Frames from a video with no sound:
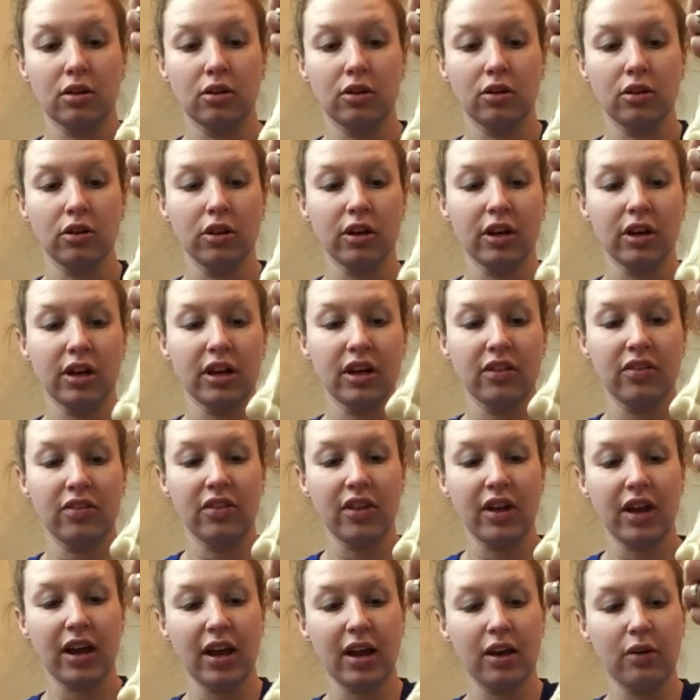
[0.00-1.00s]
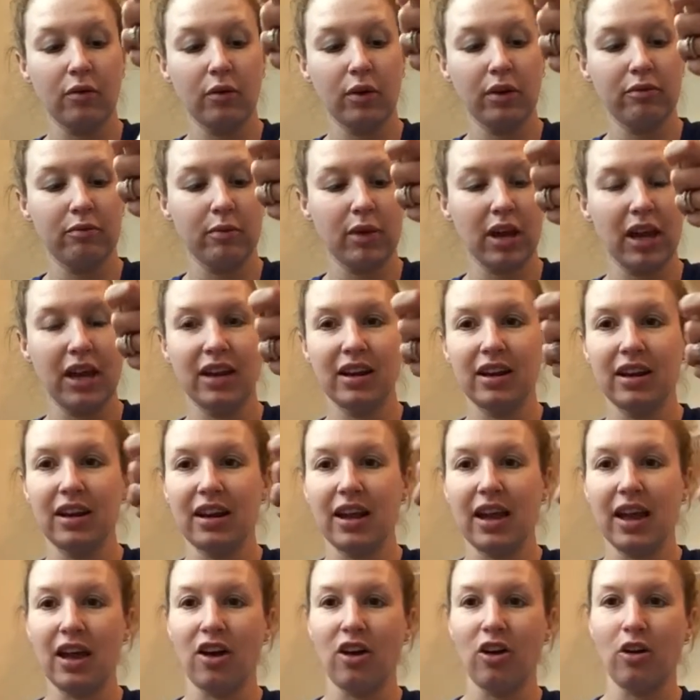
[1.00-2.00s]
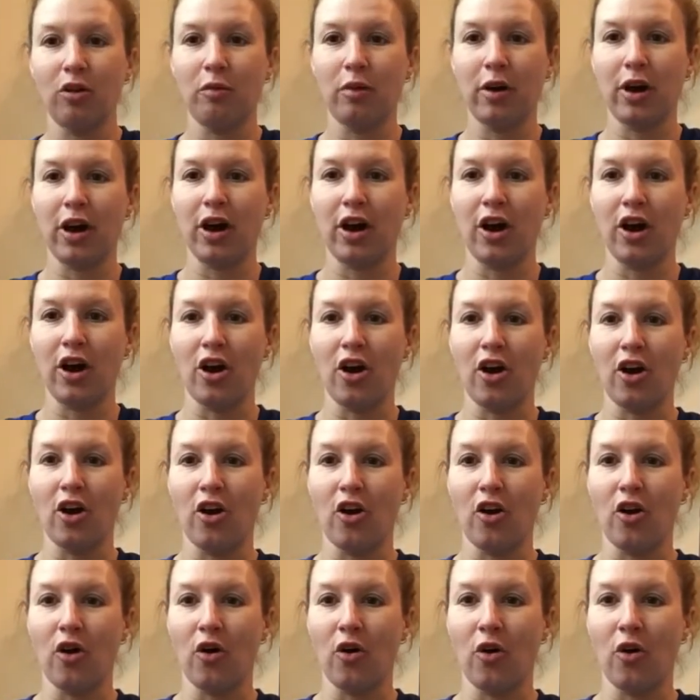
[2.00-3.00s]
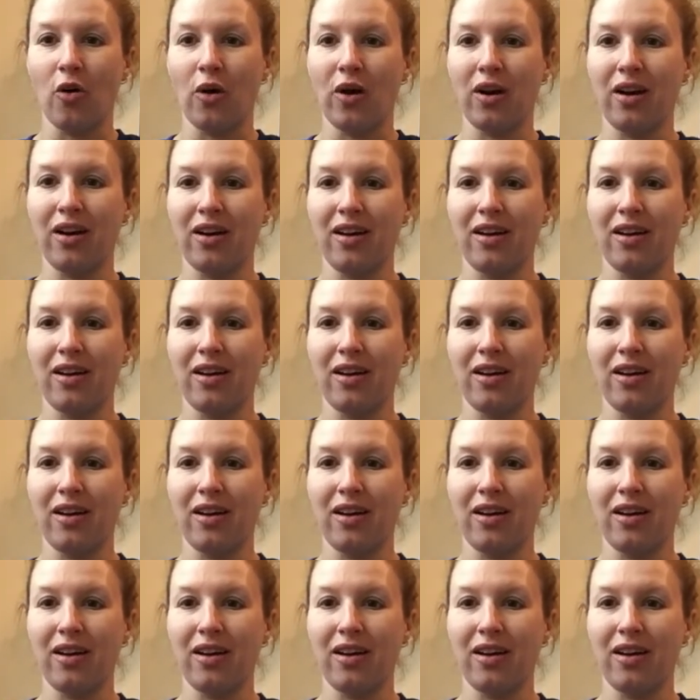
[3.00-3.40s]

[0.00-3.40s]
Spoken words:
Look at that, we made an elbow.